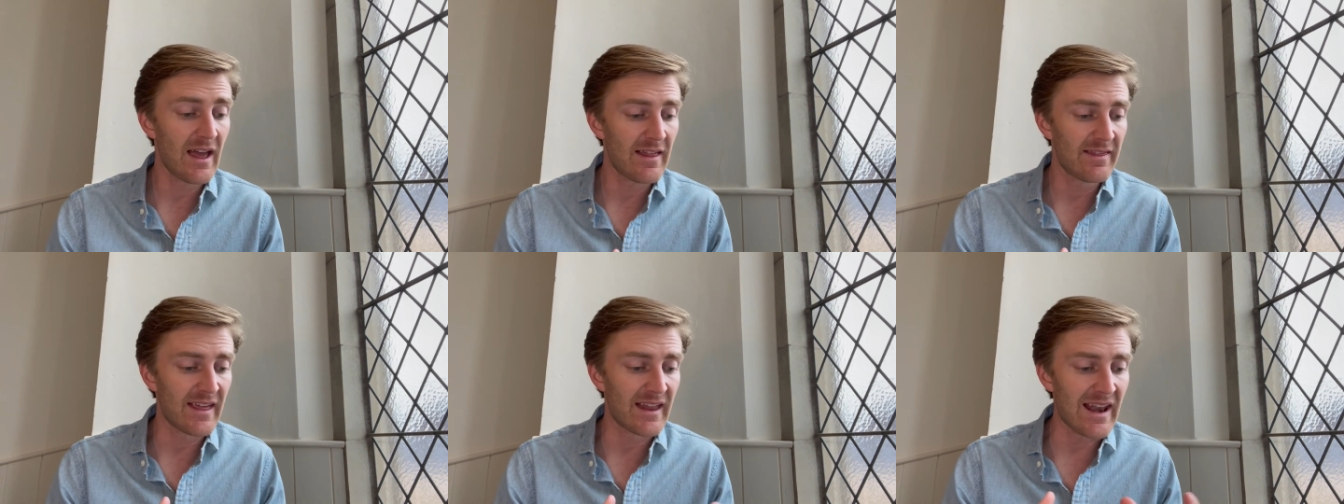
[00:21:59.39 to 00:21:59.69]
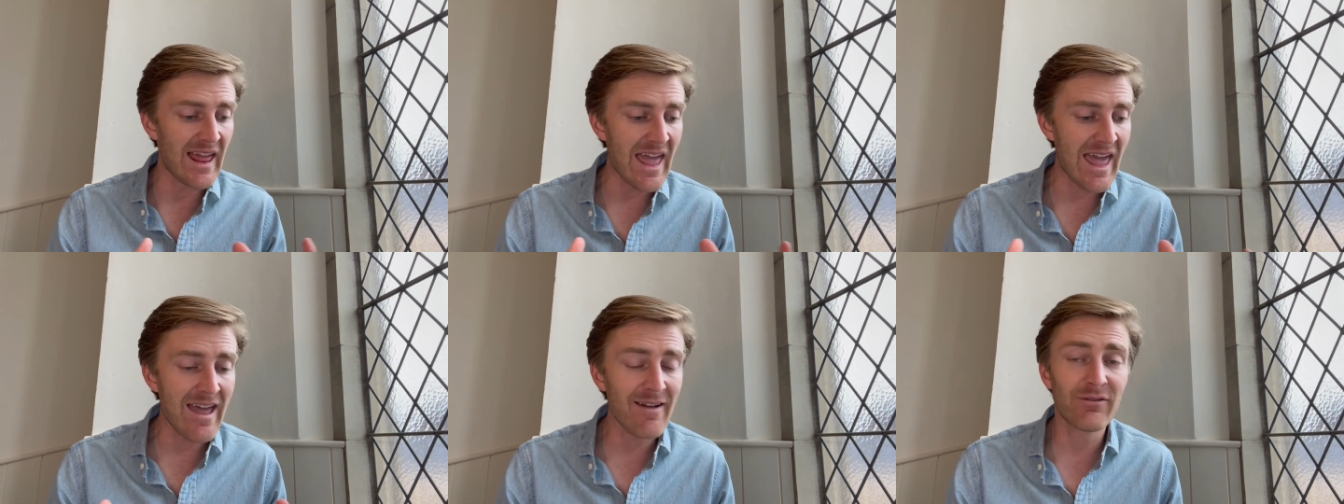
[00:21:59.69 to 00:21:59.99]
than
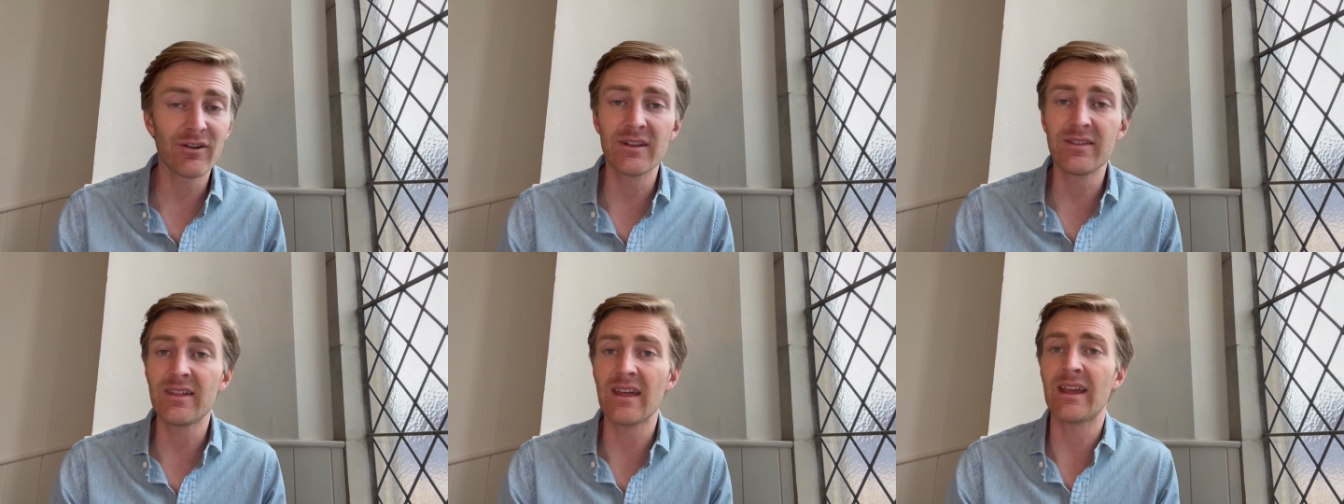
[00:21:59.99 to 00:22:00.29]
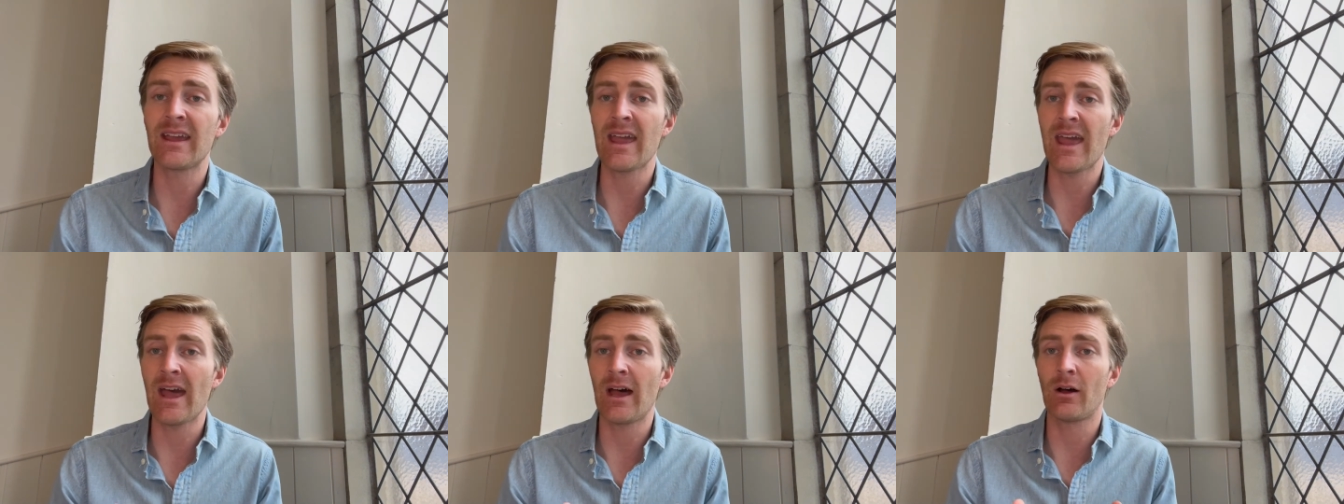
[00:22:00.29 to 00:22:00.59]

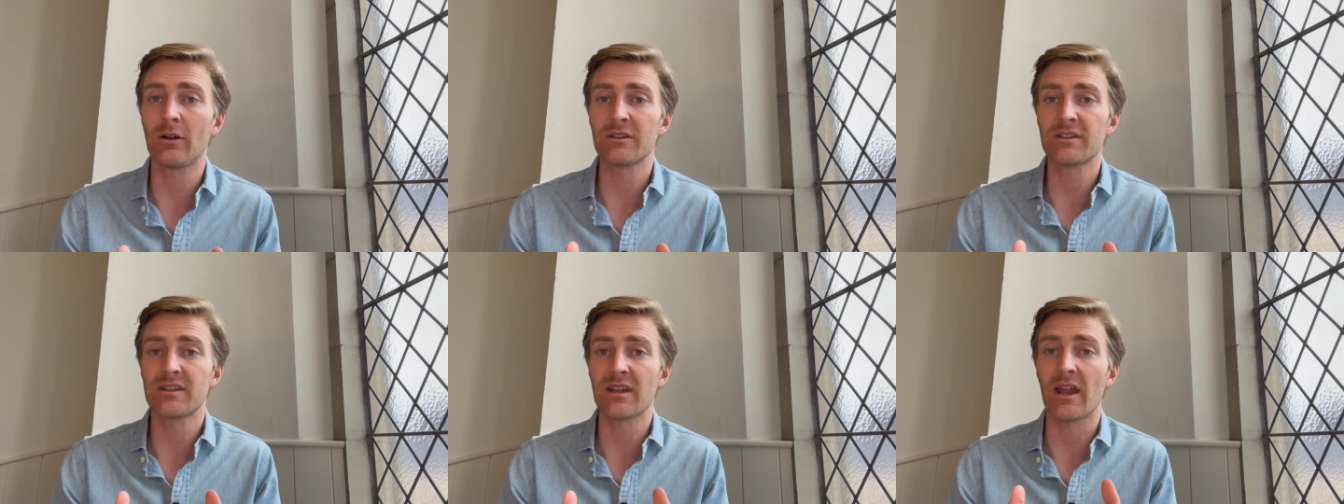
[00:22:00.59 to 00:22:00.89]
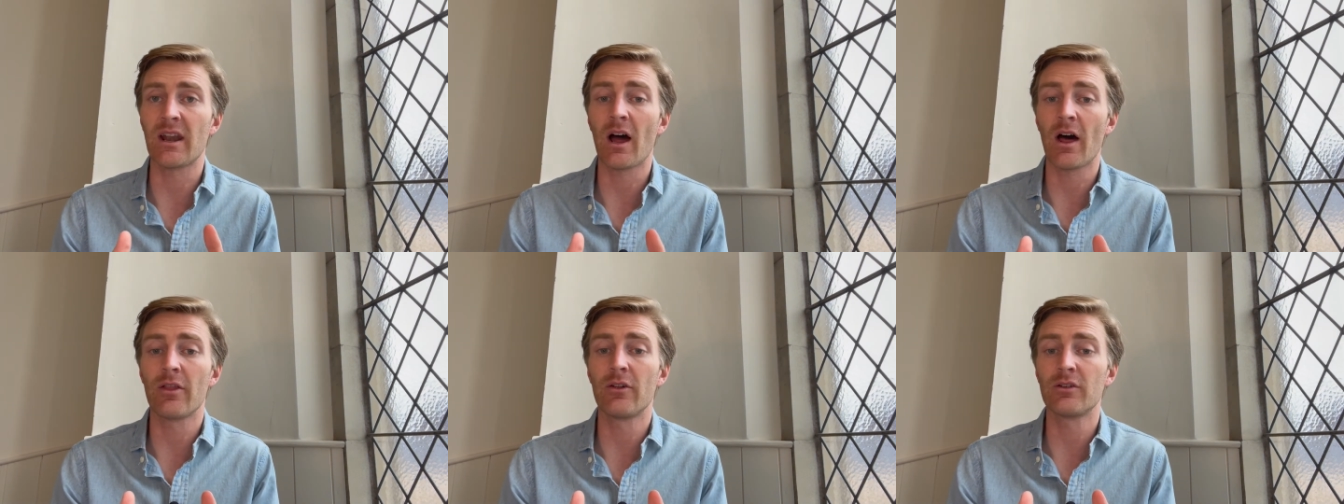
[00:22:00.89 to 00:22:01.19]
everything else
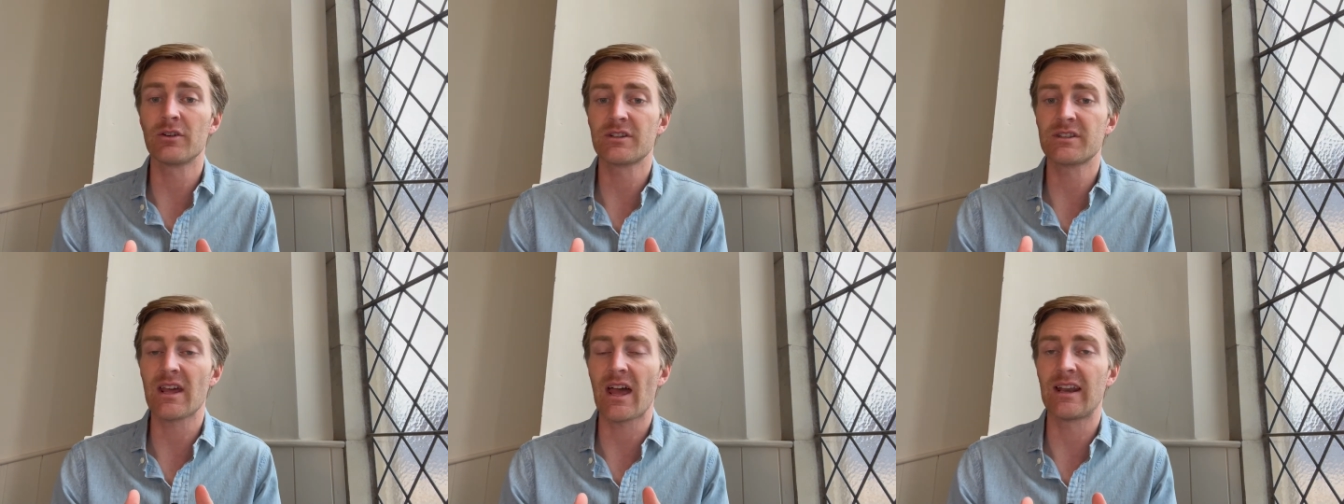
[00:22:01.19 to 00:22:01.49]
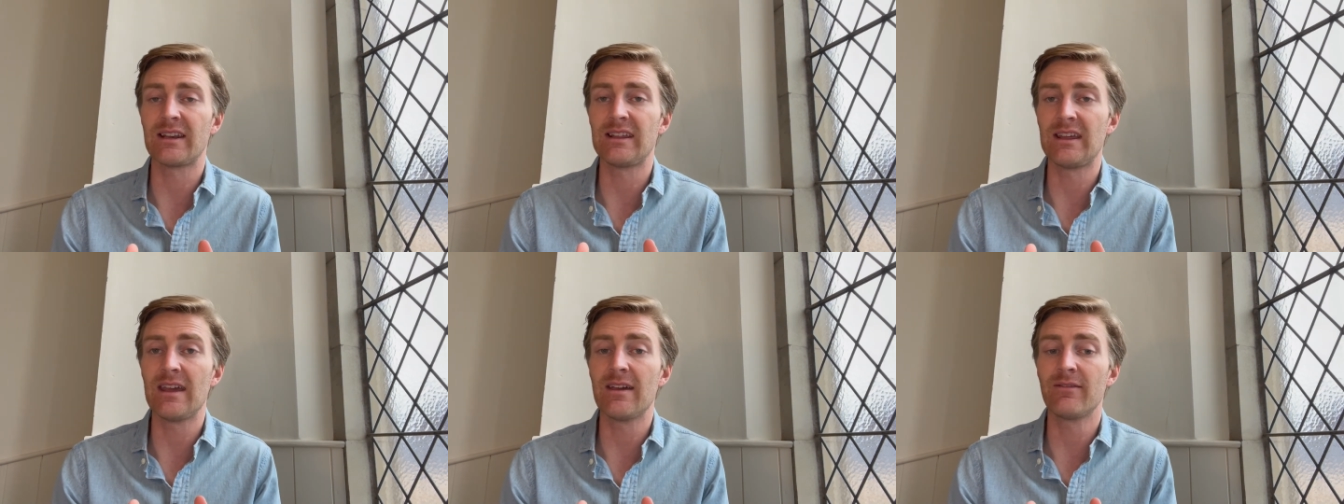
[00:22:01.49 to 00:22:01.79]
that others
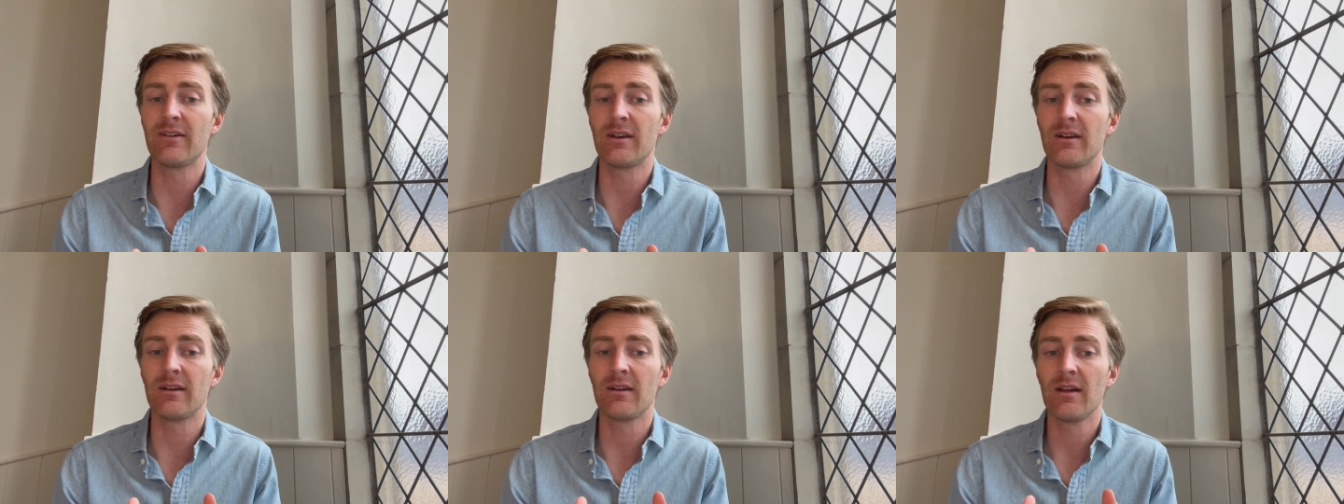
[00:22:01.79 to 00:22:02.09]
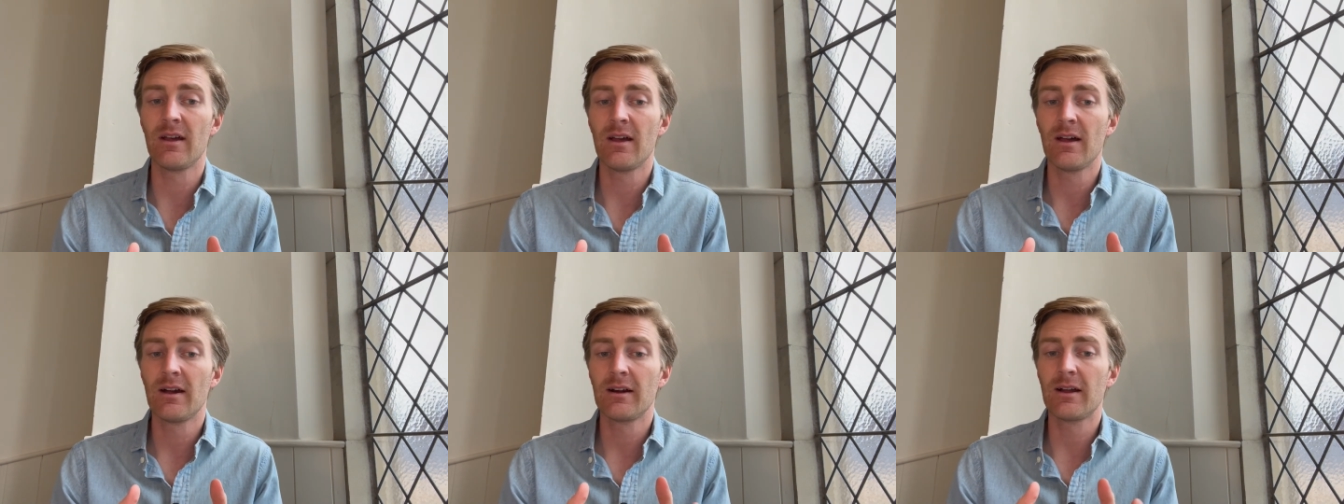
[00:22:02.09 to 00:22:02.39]
had given
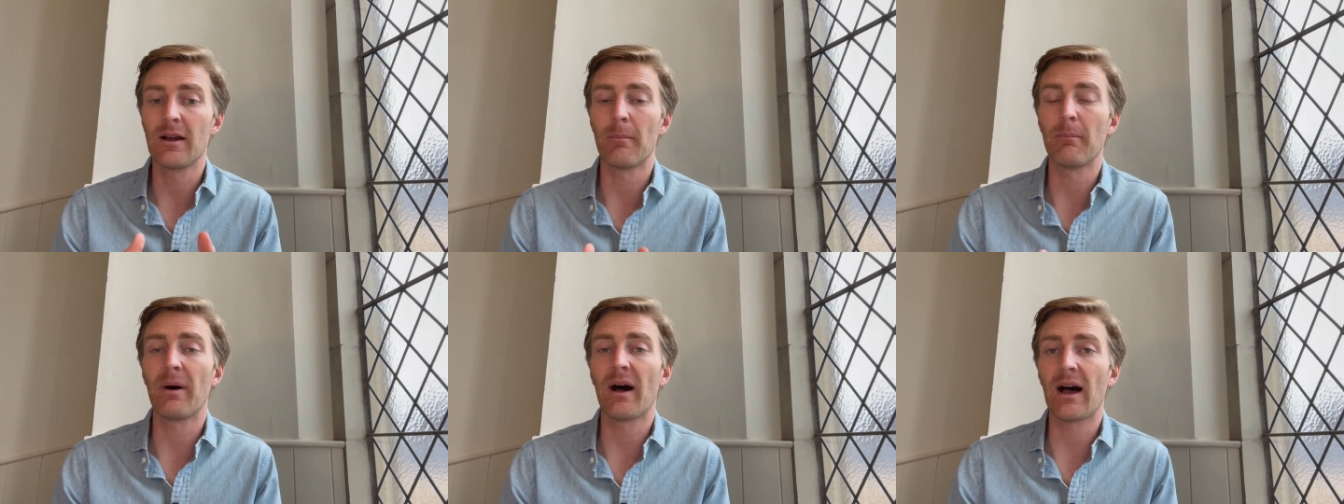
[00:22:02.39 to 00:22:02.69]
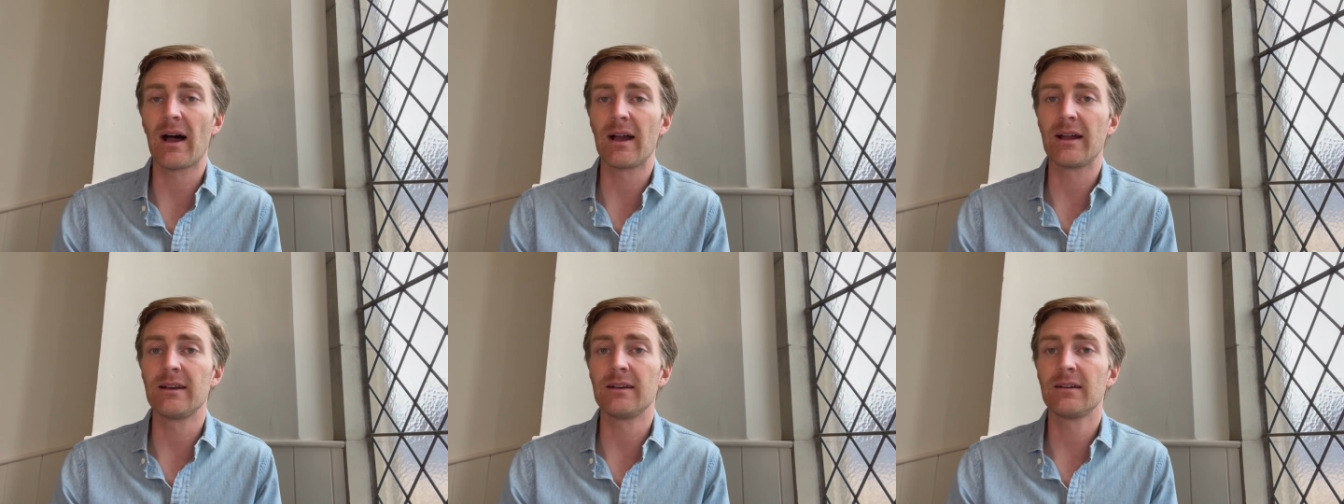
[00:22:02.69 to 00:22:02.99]

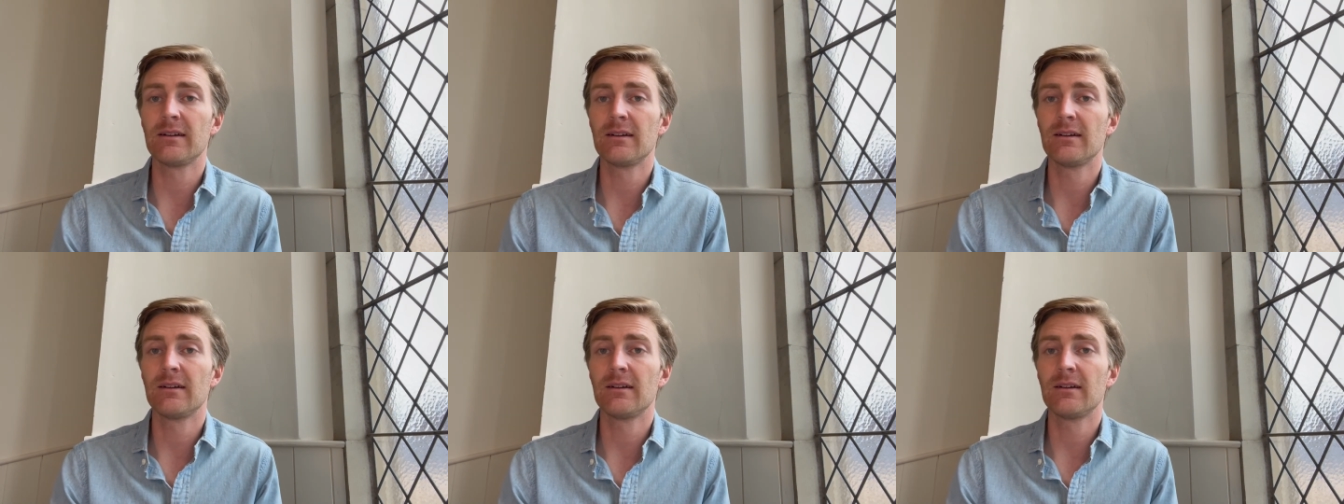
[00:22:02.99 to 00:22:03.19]
combined.